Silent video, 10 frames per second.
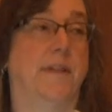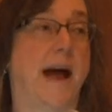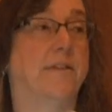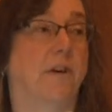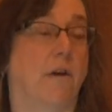And
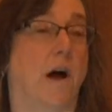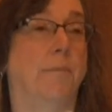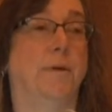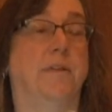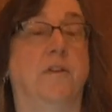that's our
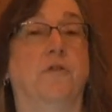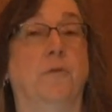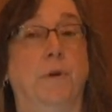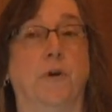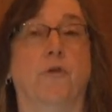audit
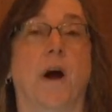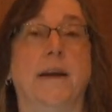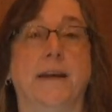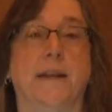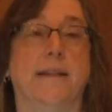position. We are
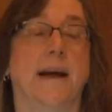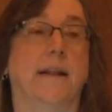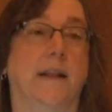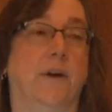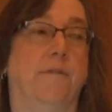trying to get that
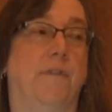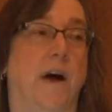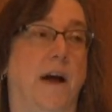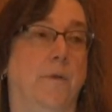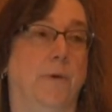
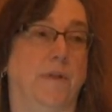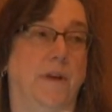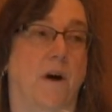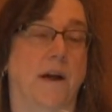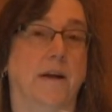clarified with
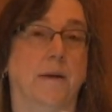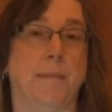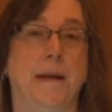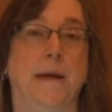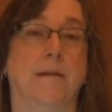the audit
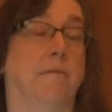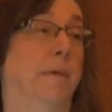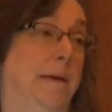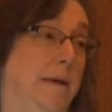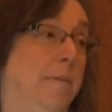committee, because we